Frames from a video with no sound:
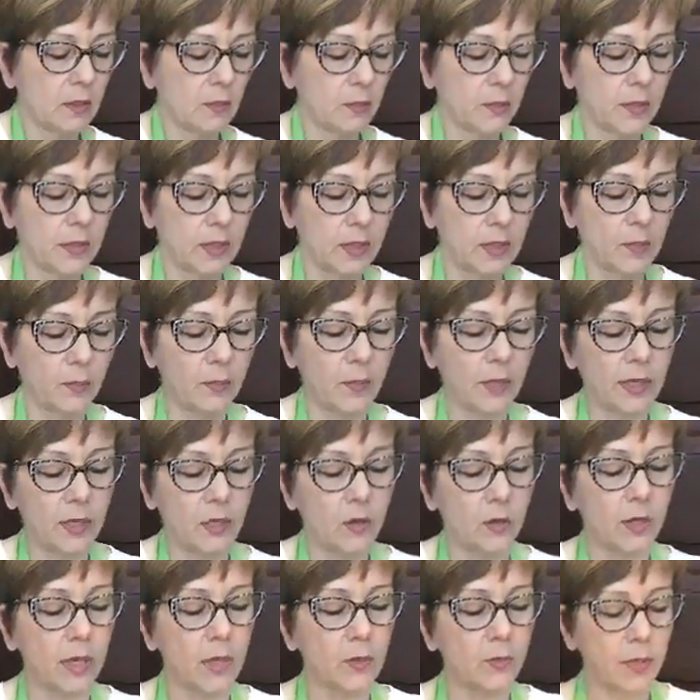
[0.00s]
Get my
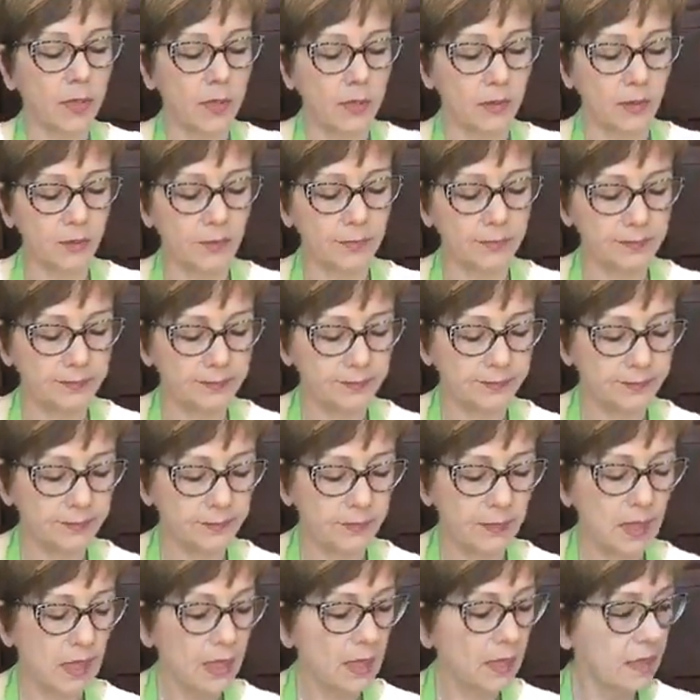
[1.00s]
crepe here.
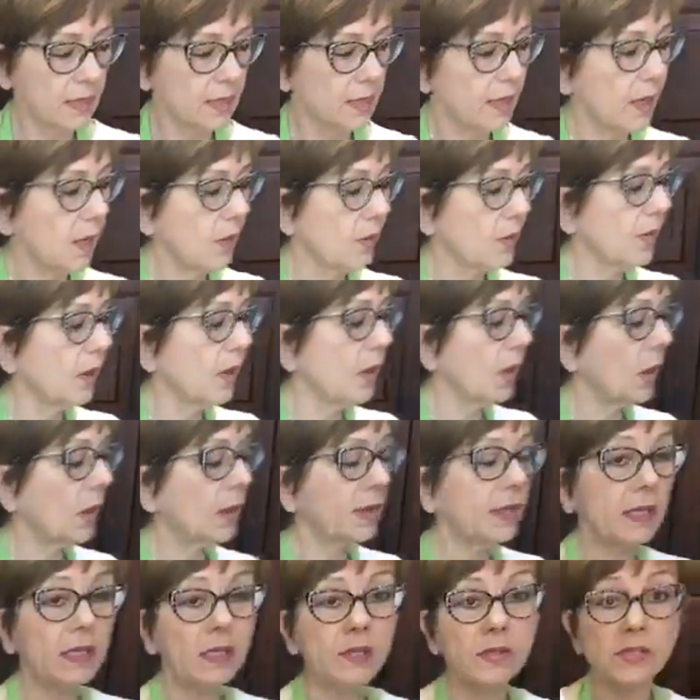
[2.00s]
Now the
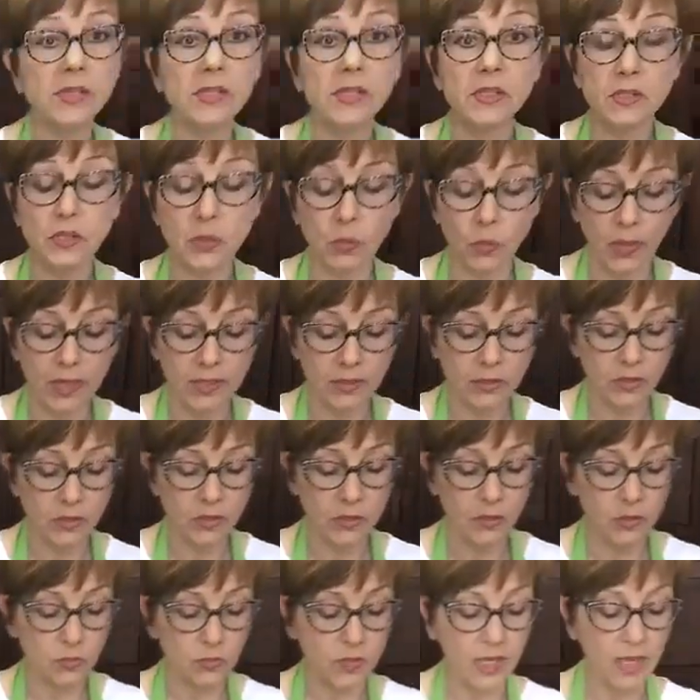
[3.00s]
easiest way to
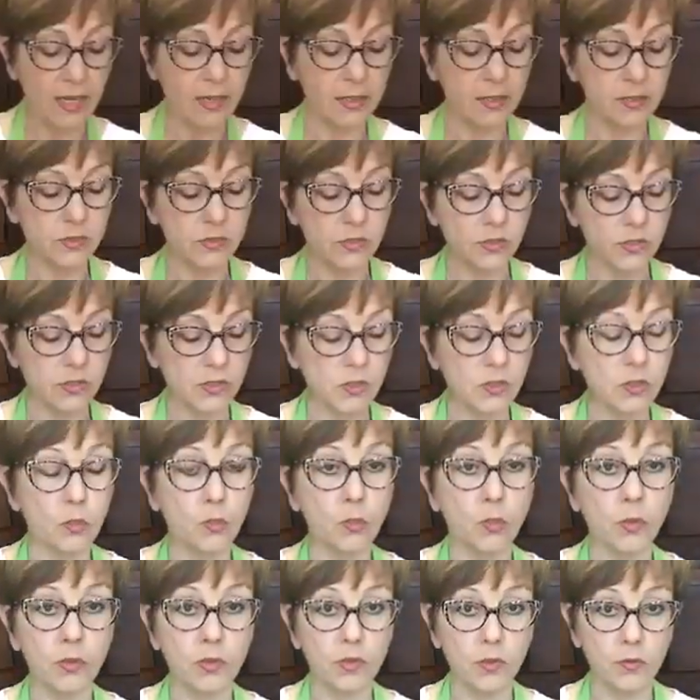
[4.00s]
do that is just to
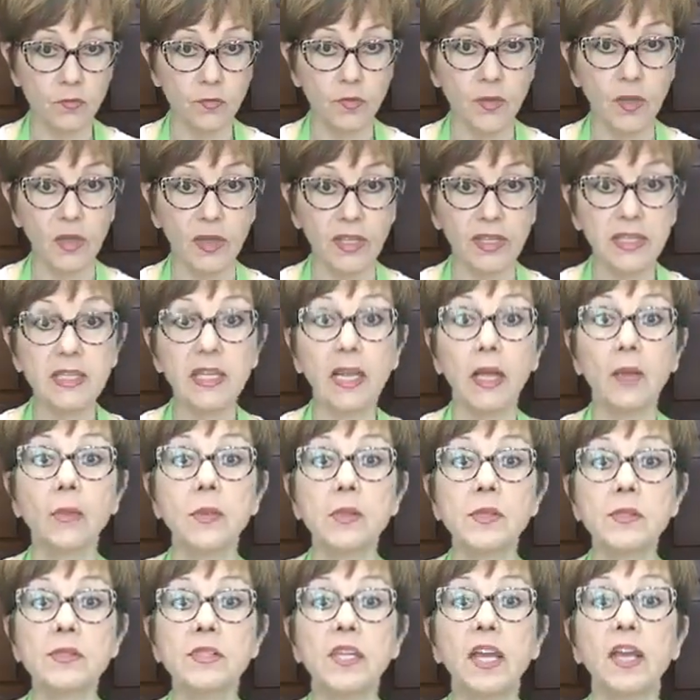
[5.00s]
put the filling down the
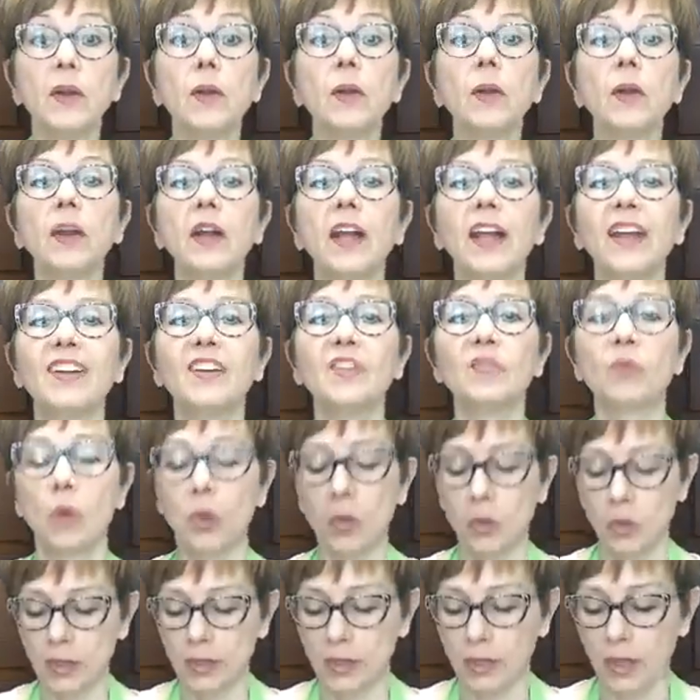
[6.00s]
center and roll
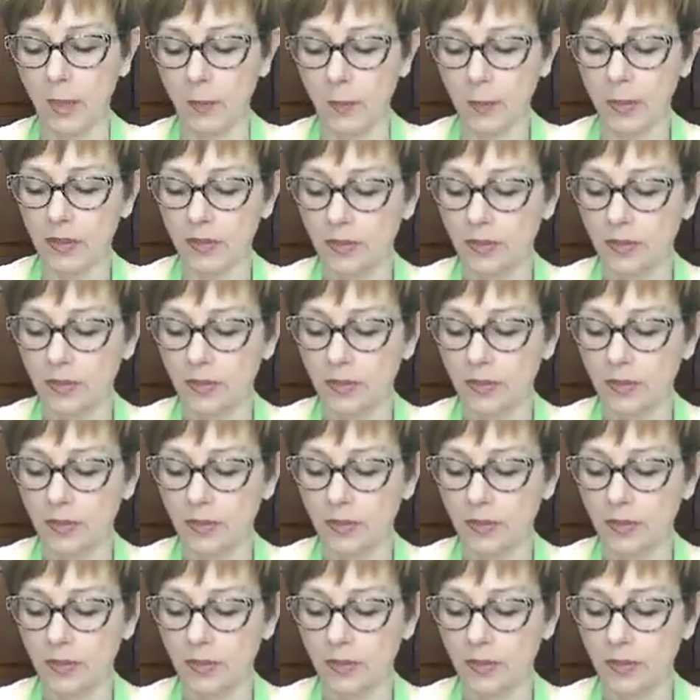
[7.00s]
it up.